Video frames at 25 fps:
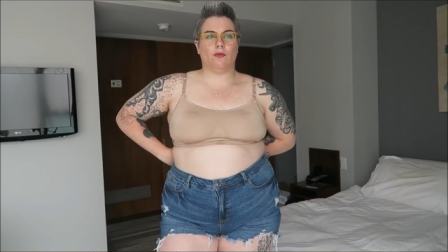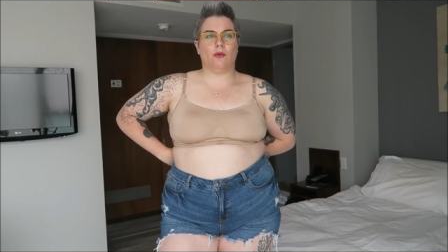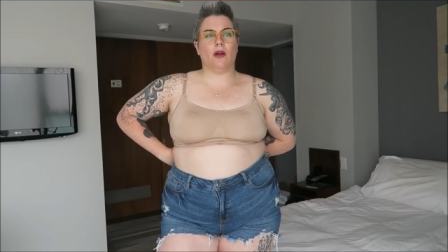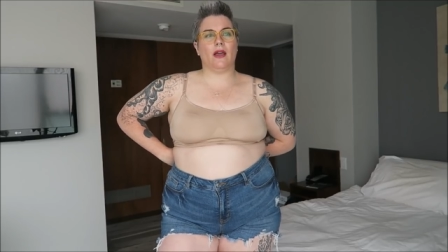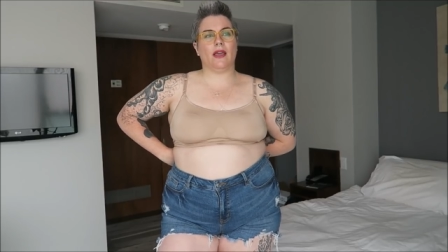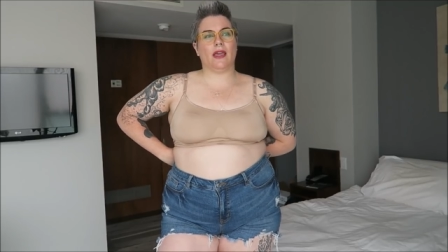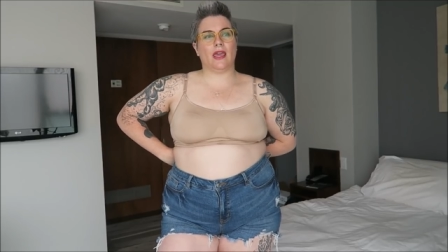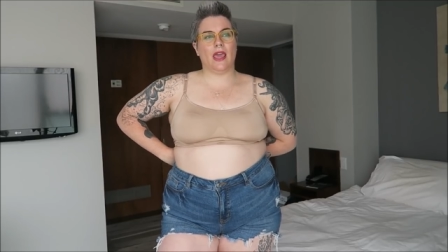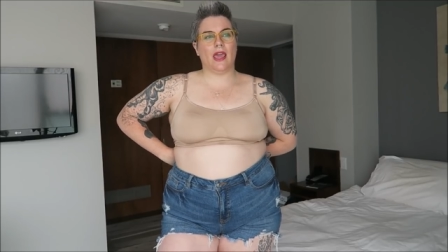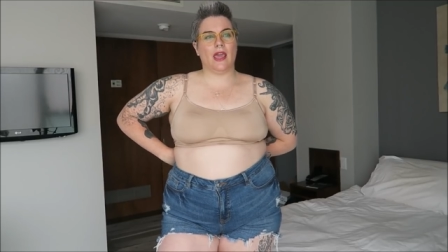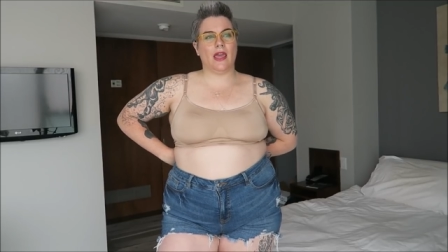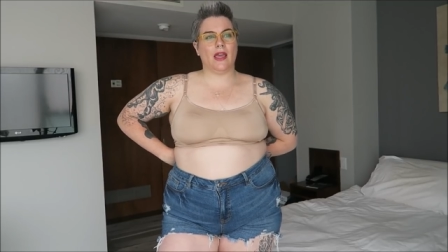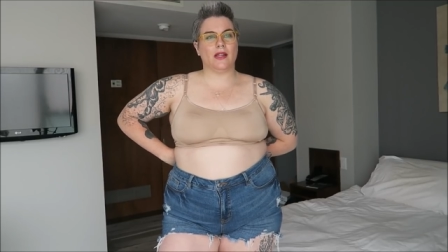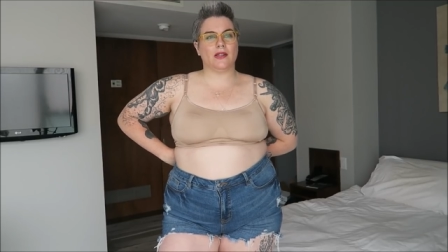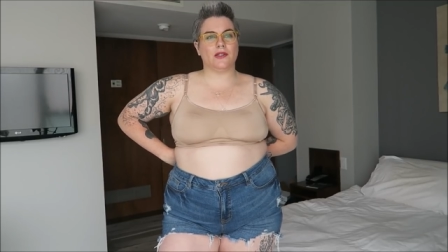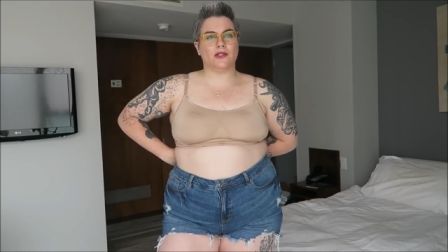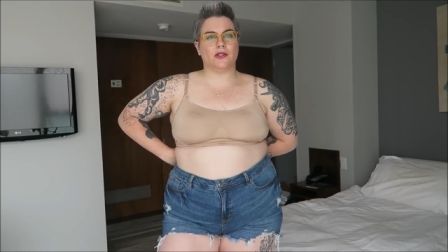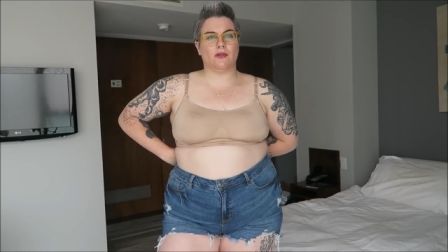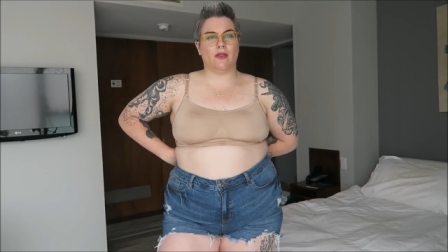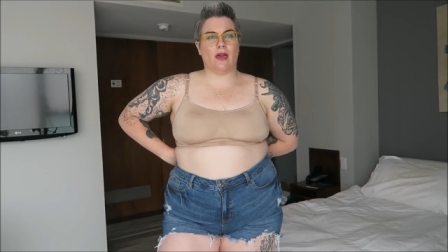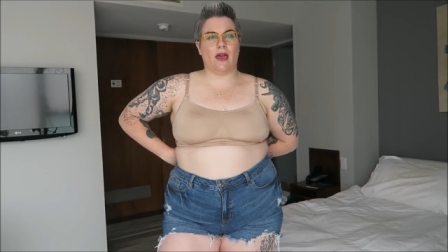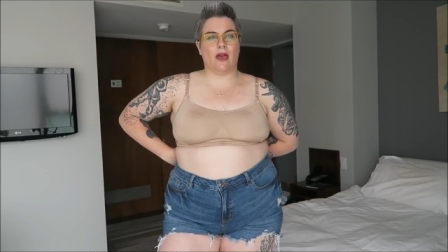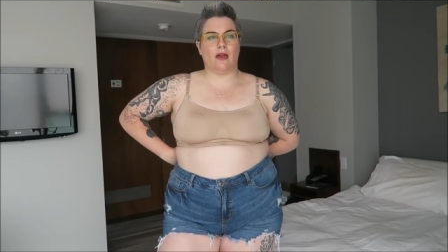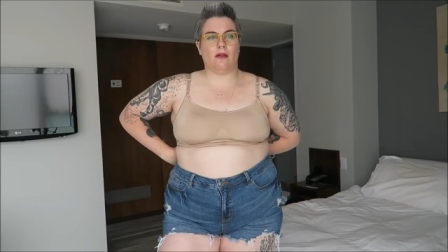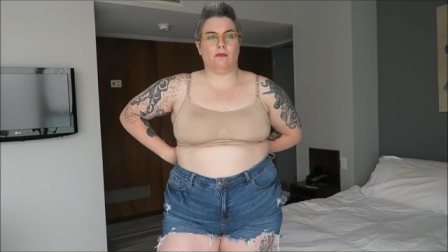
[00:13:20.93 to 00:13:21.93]
Well, I can't
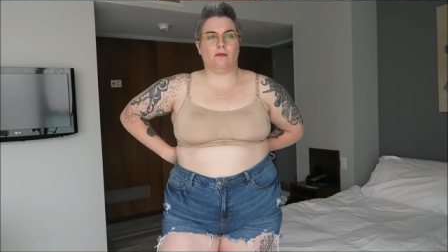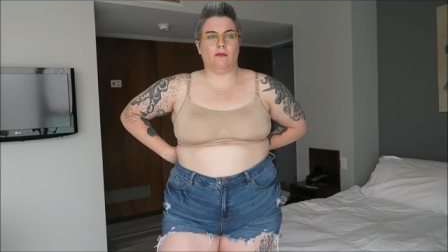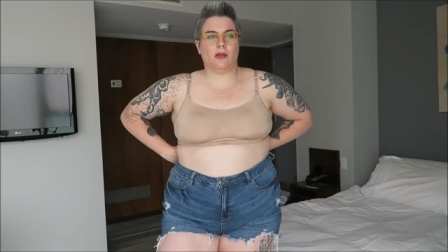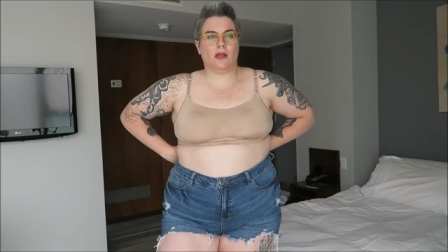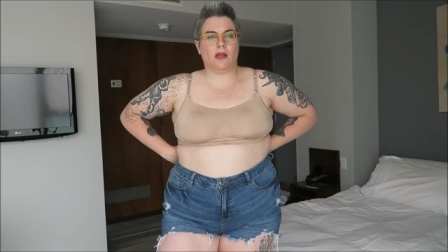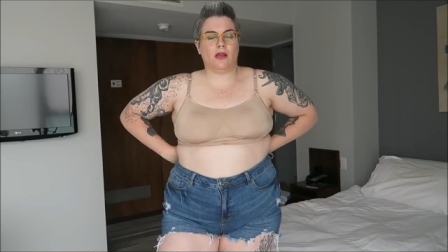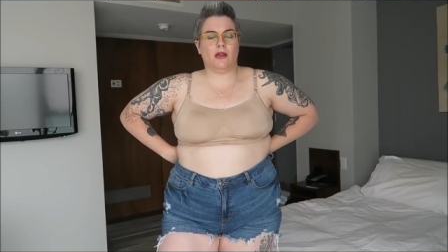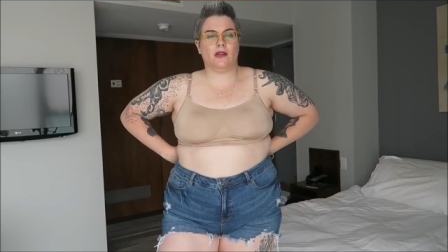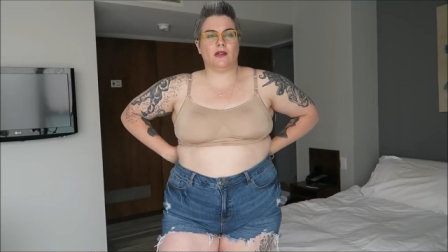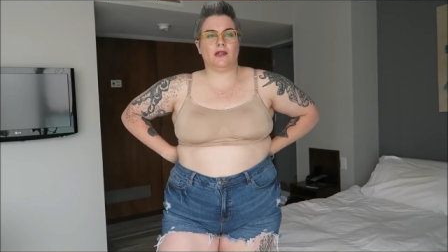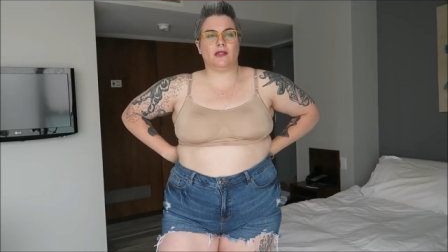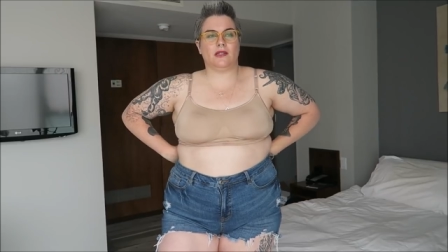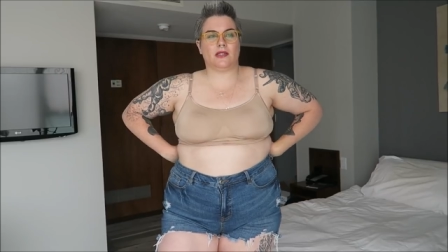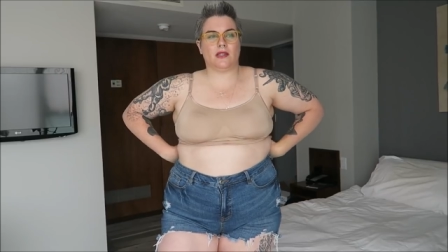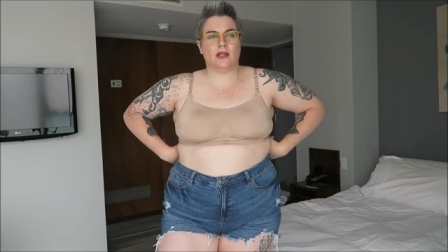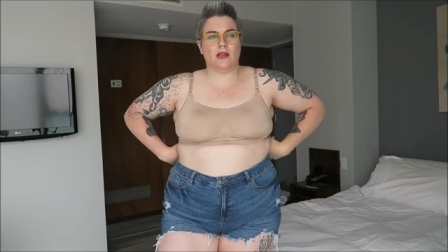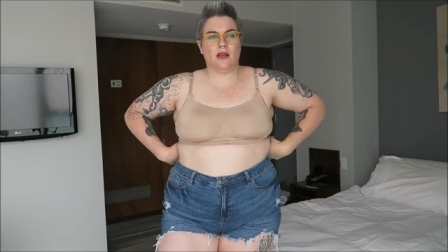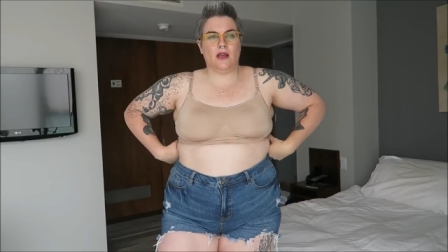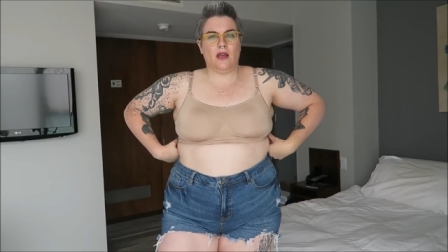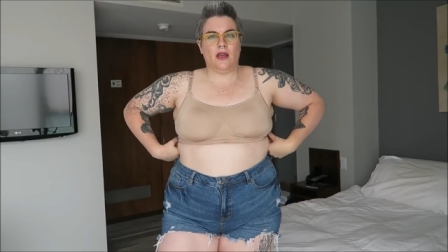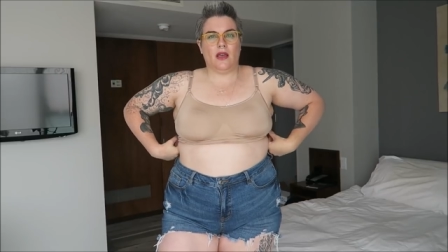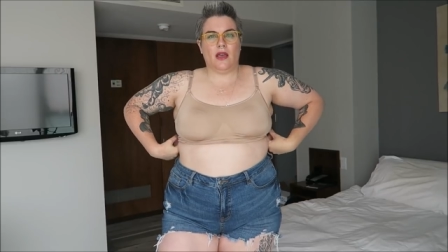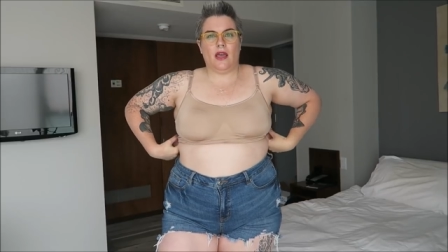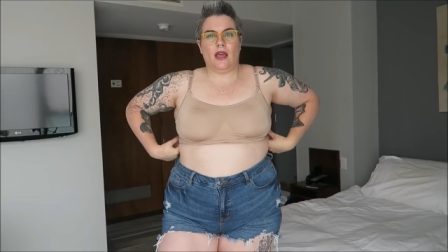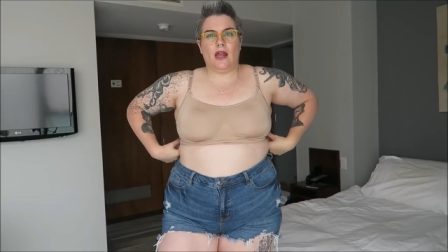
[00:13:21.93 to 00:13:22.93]
do that because
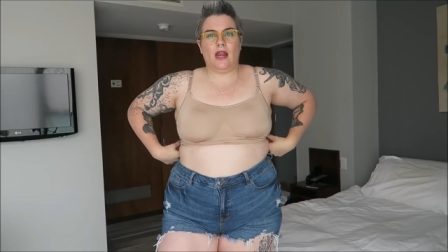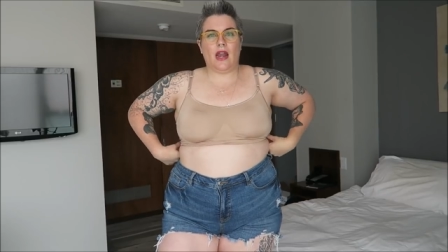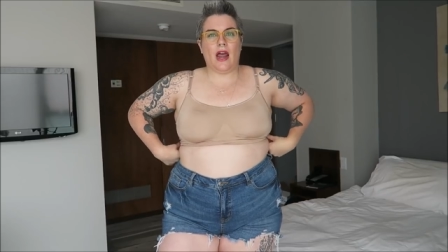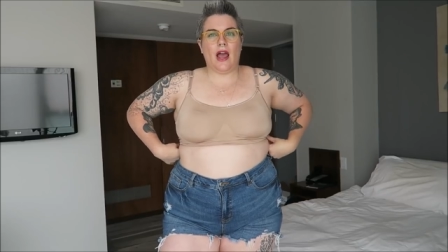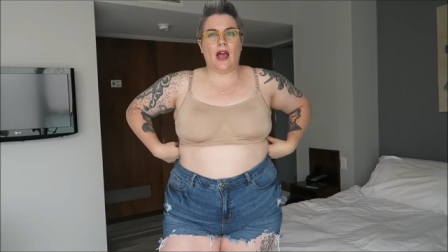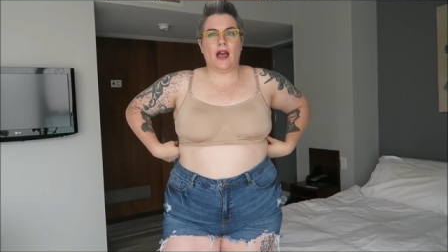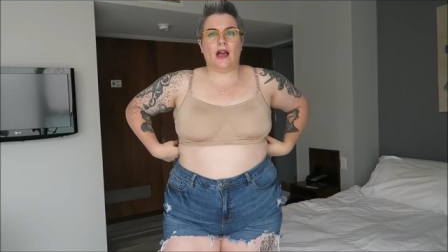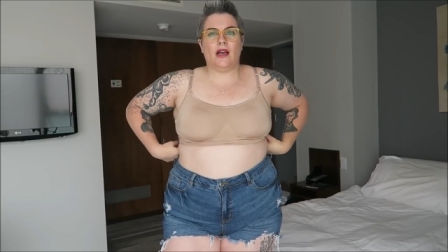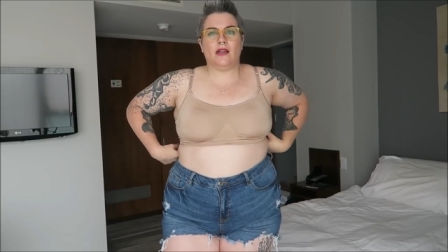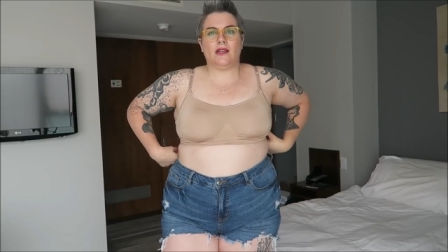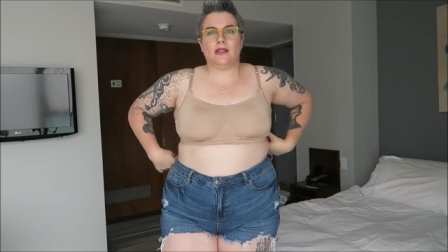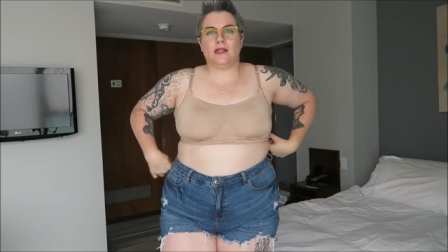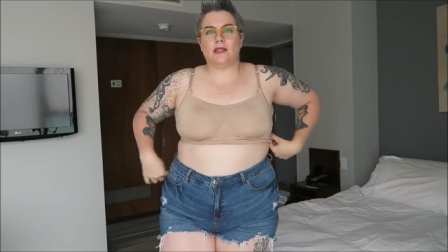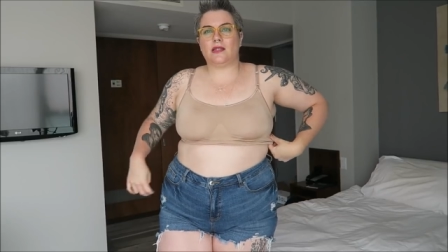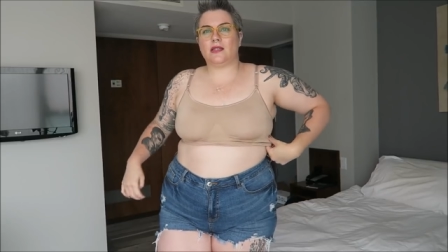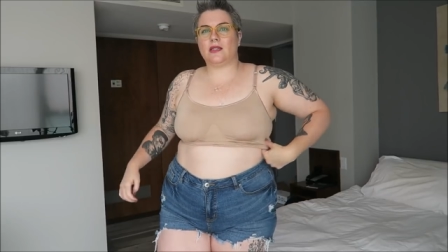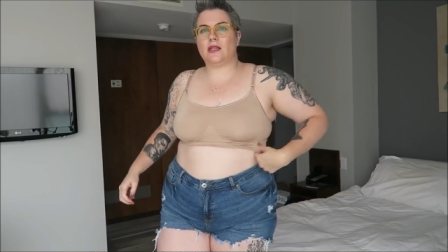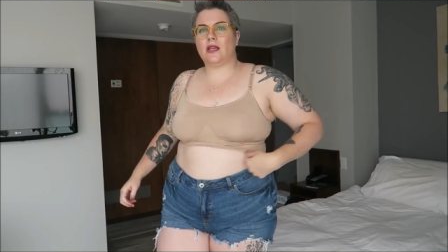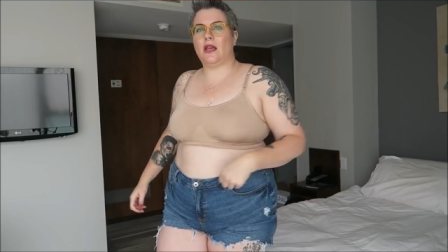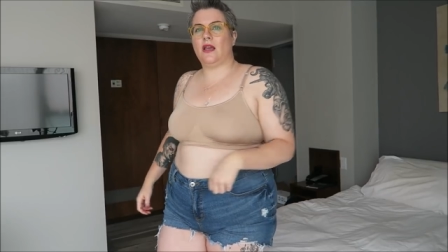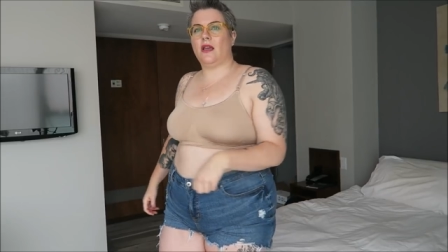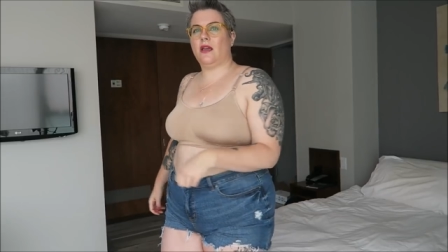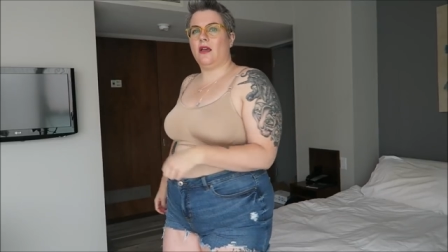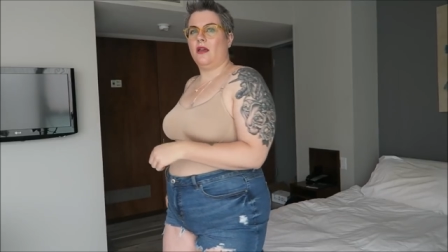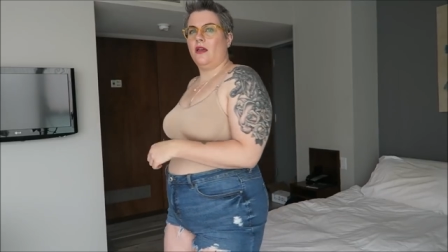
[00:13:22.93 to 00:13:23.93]
it
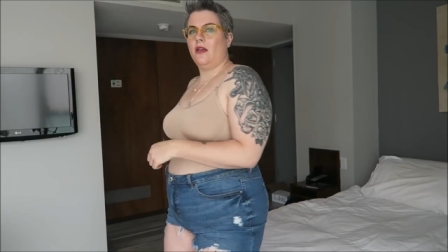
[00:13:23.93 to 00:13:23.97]
has